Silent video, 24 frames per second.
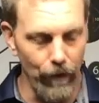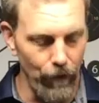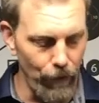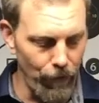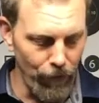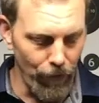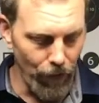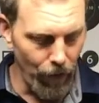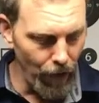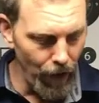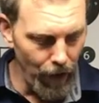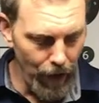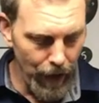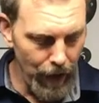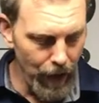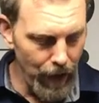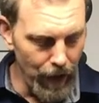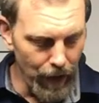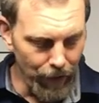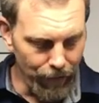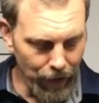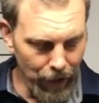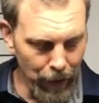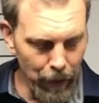useful
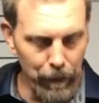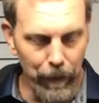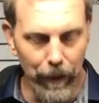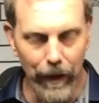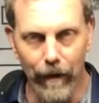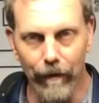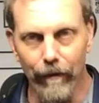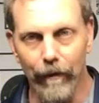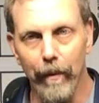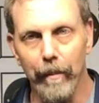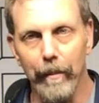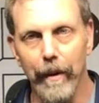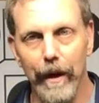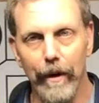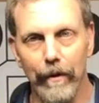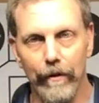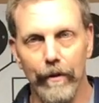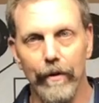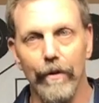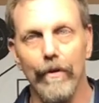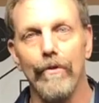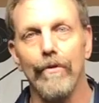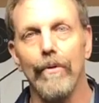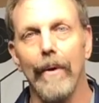of keeping
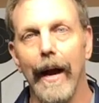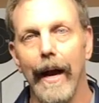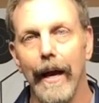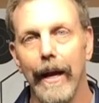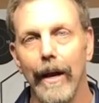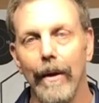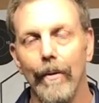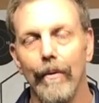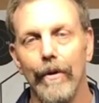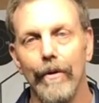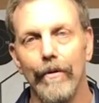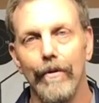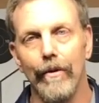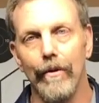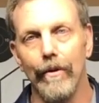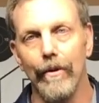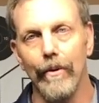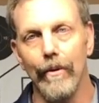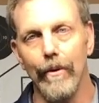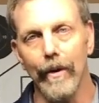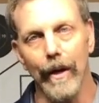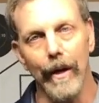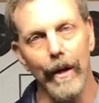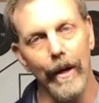information and tracking what you're
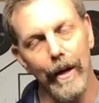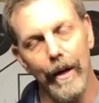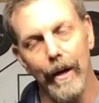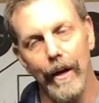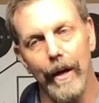doing.